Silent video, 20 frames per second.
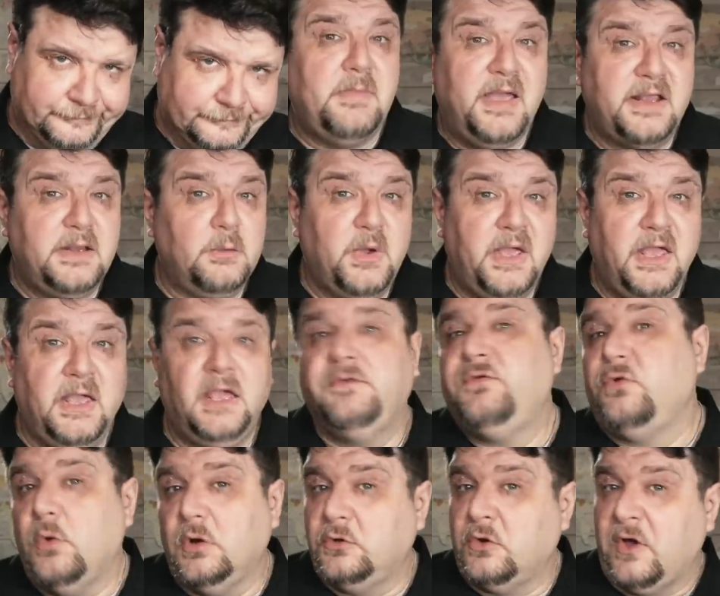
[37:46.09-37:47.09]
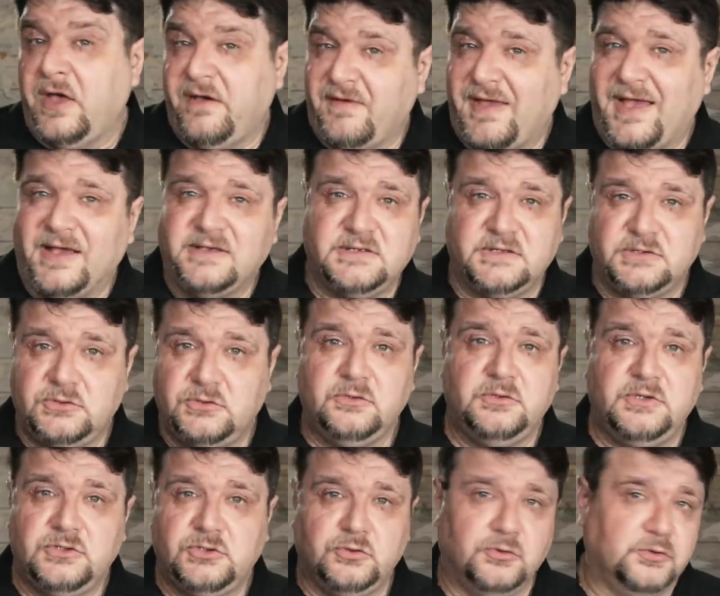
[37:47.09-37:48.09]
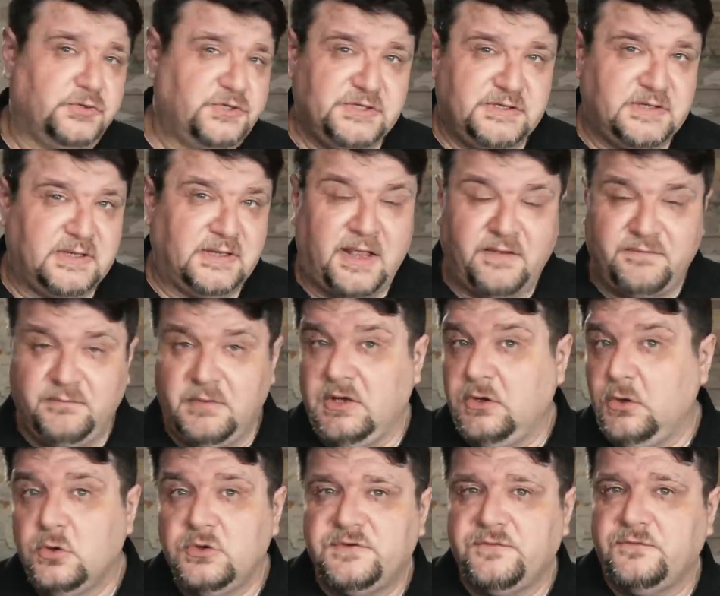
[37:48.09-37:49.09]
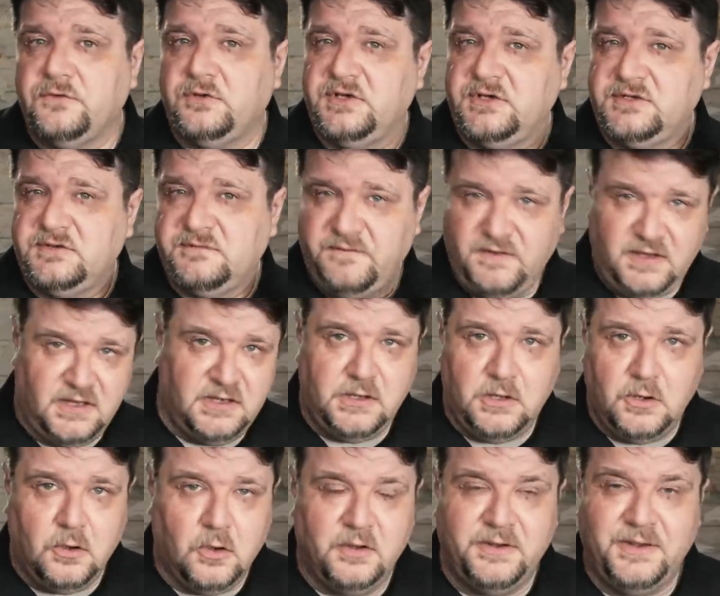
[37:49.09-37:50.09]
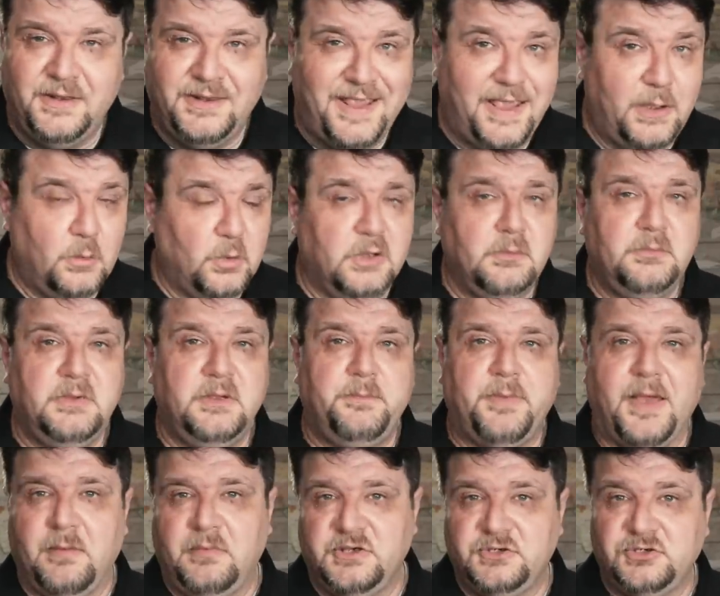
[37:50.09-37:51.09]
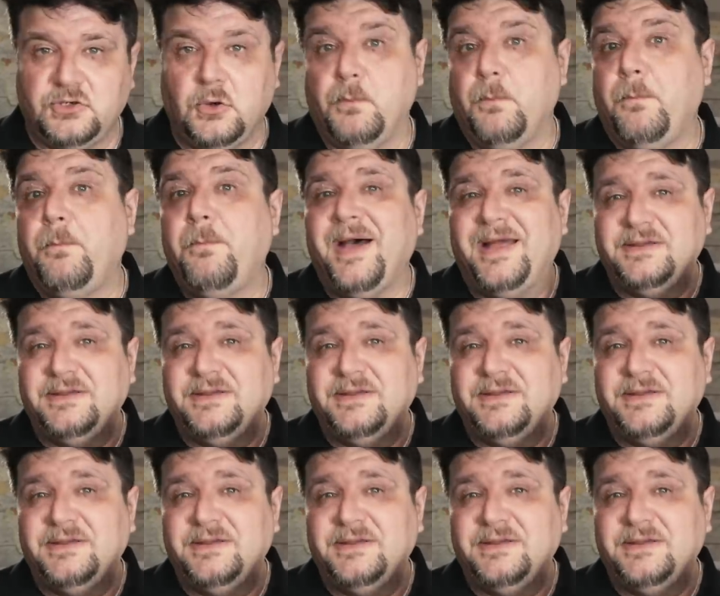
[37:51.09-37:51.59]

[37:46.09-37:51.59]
And by the way, if you want to have access to the sources that have been used for this video, they will be published on